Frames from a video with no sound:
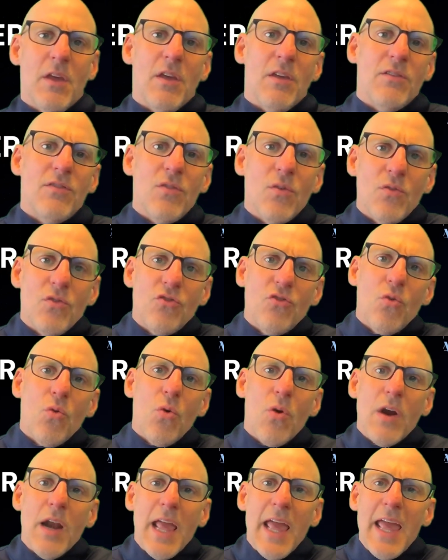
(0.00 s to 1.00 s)
So in
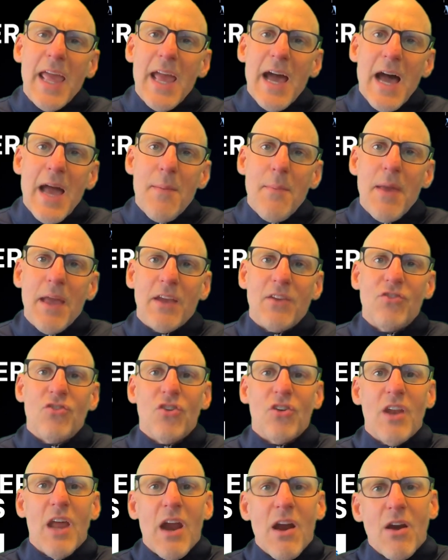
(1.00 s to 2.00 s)
short, AI makes
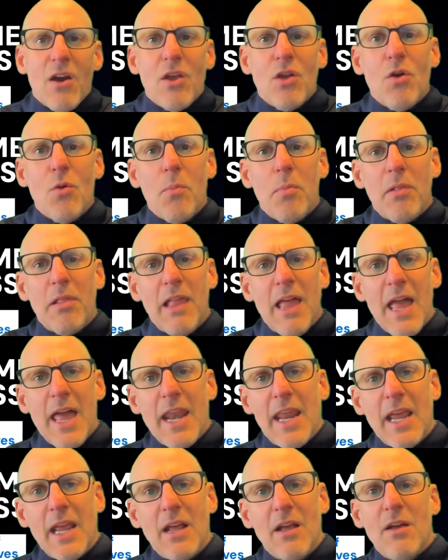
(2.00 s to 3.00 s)
scenario
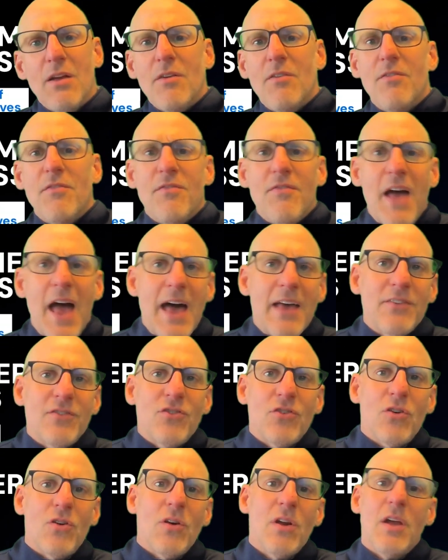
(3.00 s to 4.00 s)
planning
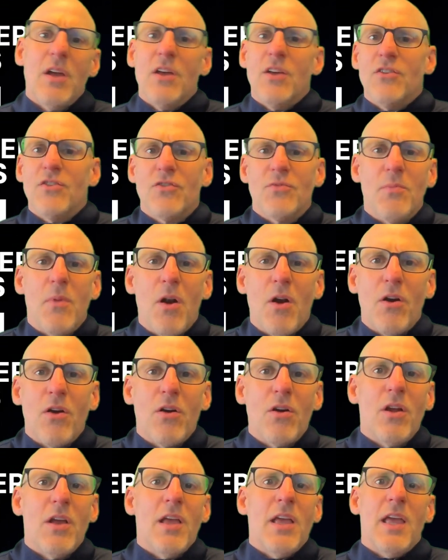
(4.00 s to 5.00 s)
faster,
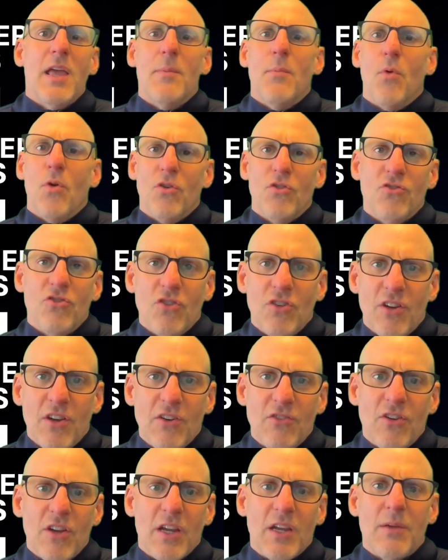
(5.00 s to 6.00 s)
smarter, more
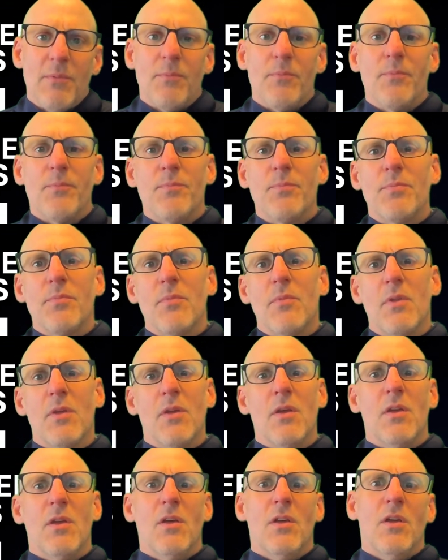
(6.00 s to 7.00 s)
strategic.
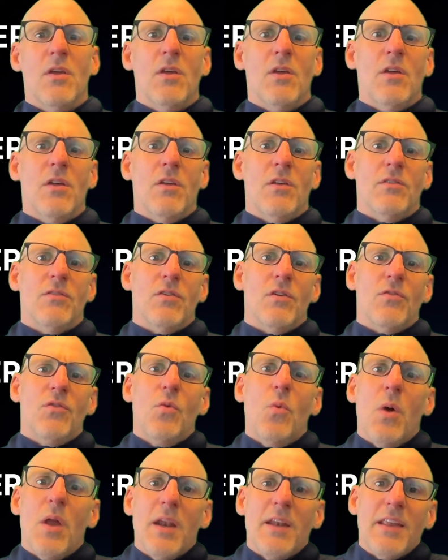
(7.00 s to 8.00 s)
So if
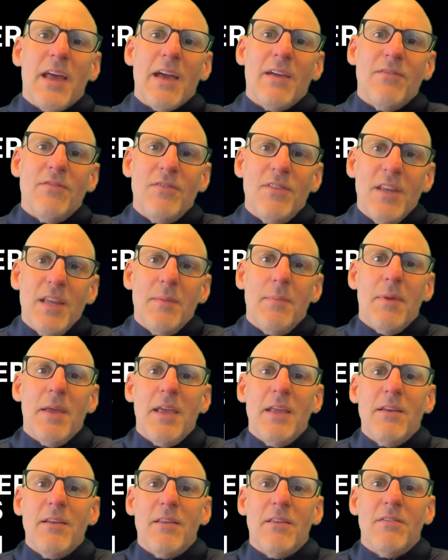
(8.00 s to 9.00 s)
you want to dive deep
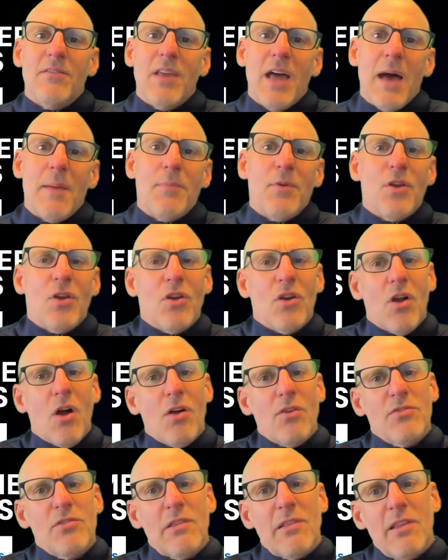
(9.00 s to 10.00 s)
into this topic, you can
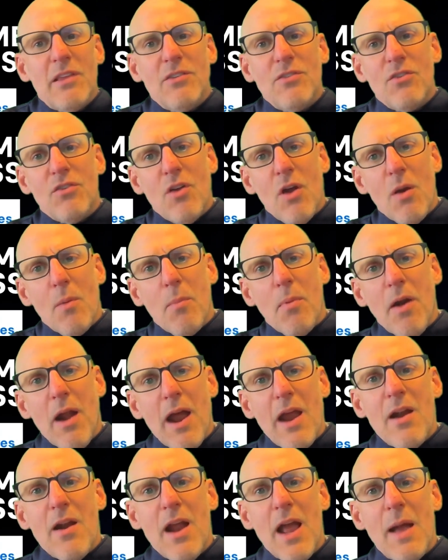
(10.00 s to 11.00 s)
also listen to our
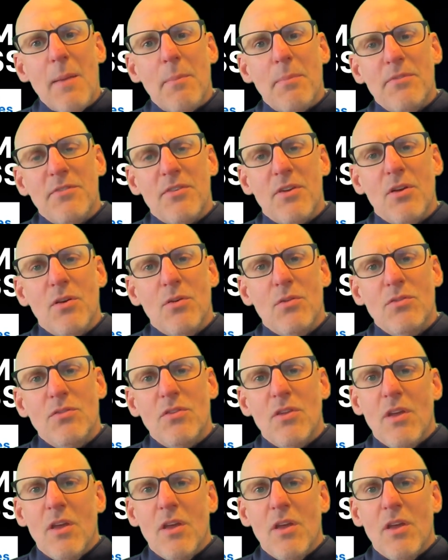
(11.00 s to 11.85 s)
prior episodes